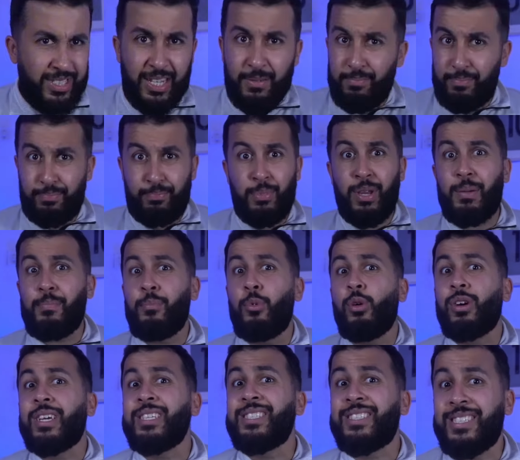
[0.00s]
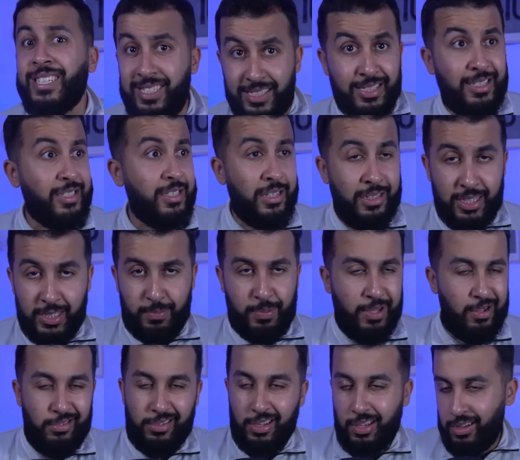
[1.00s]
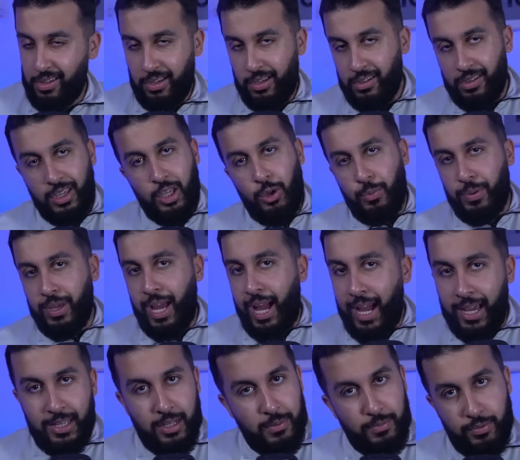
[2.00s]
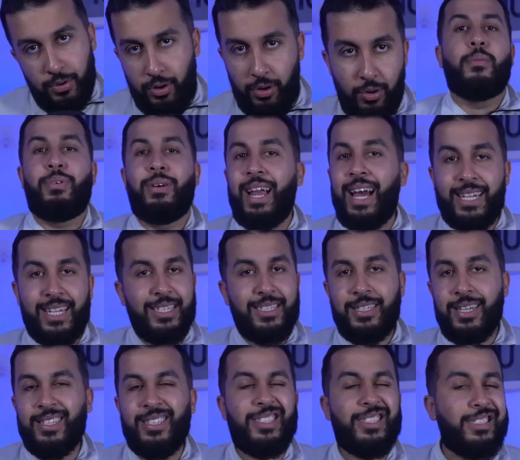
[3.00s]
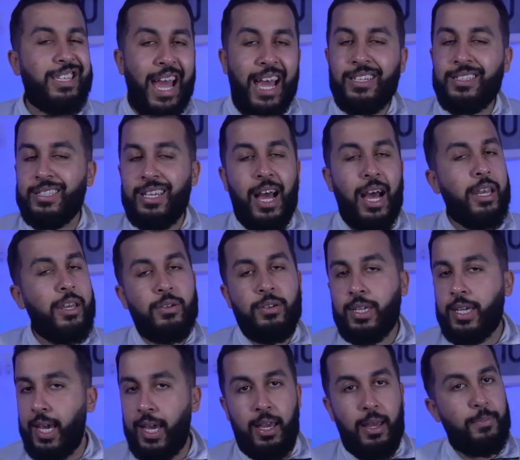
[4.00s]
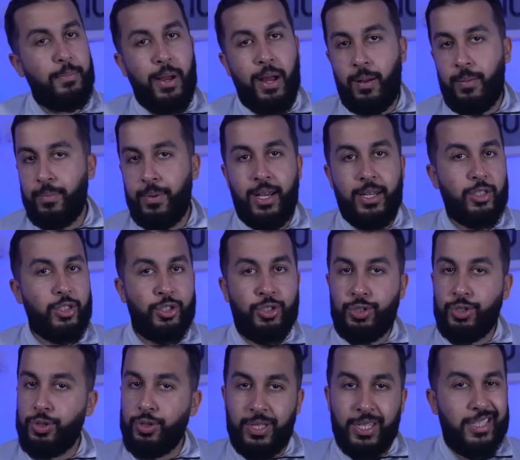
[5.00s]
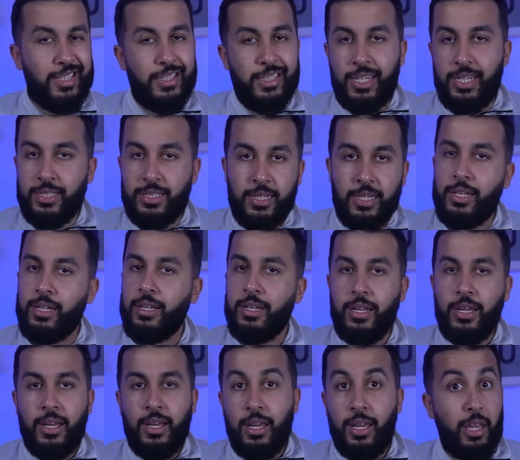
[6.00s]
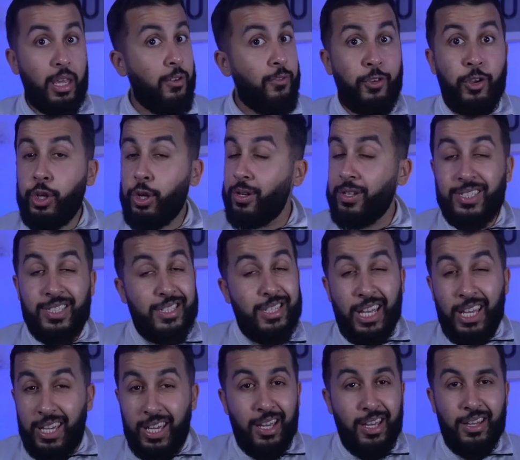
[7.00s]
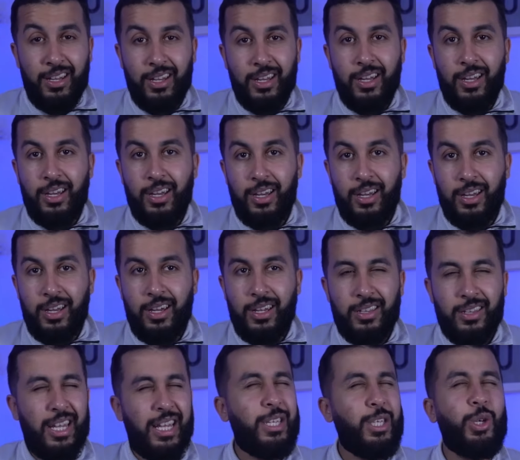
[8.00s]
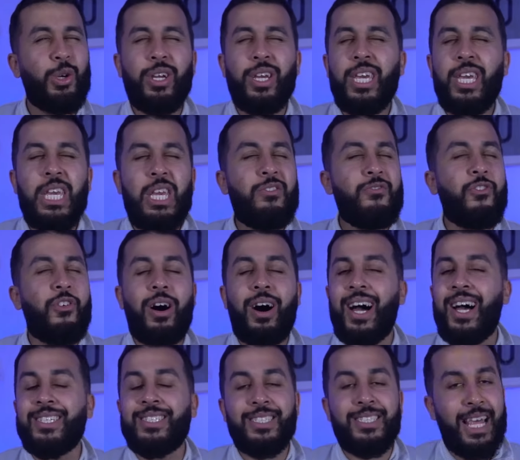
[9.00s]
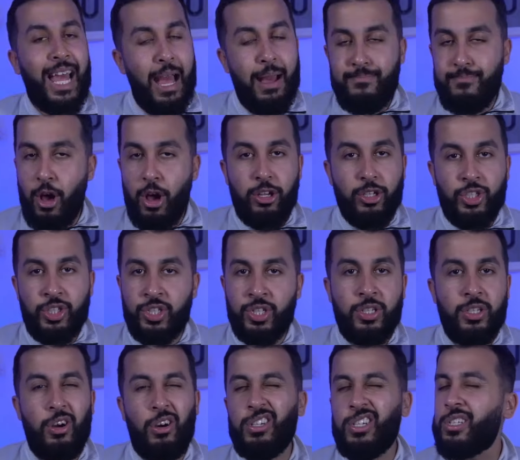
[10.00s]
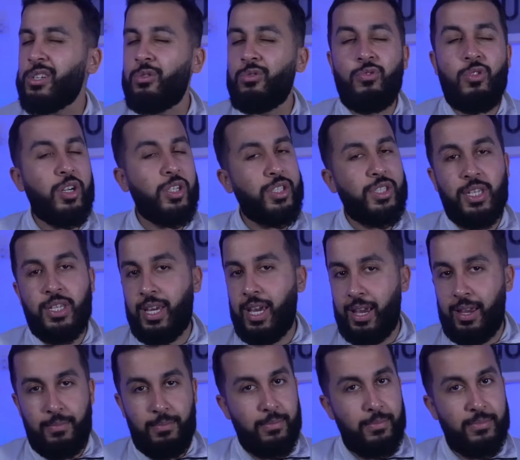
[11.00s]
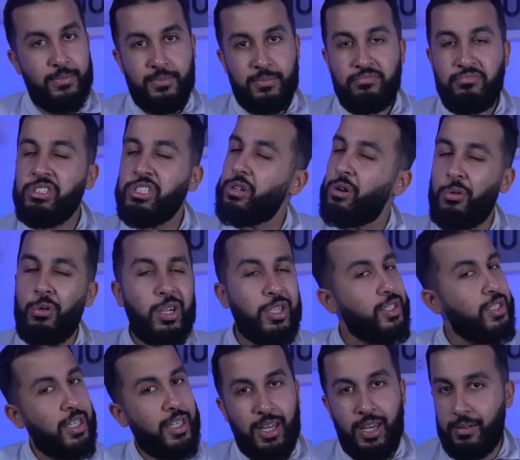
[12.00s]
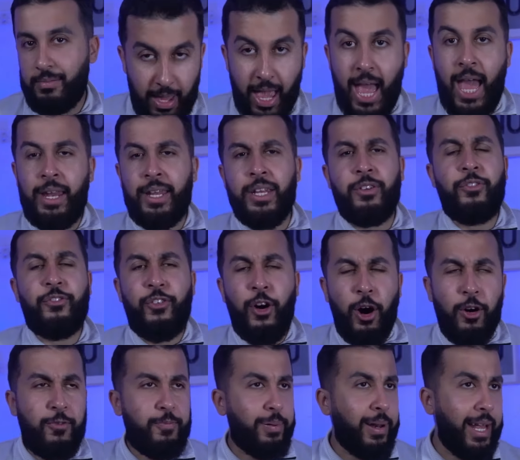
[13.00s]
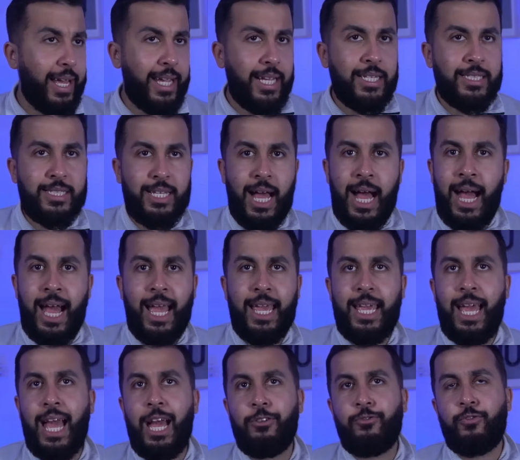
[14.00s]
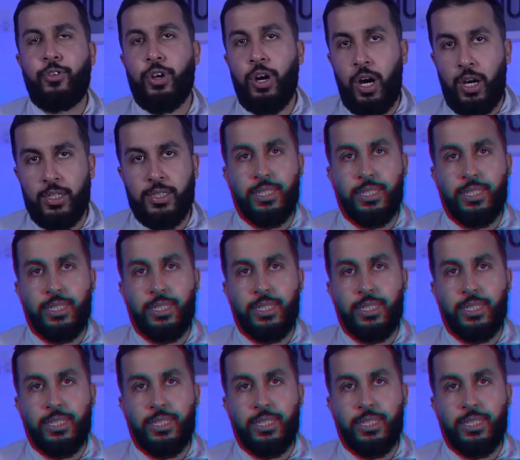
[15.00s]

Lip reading: had a bit more consistency under his belt, he'll be higher, bro. But like I said, stats, I don't care about, man. Jude this season, if you don't see it, then you're either a stat merchant or you don't watch the game. You don't watch the game. And in fourth place, I have got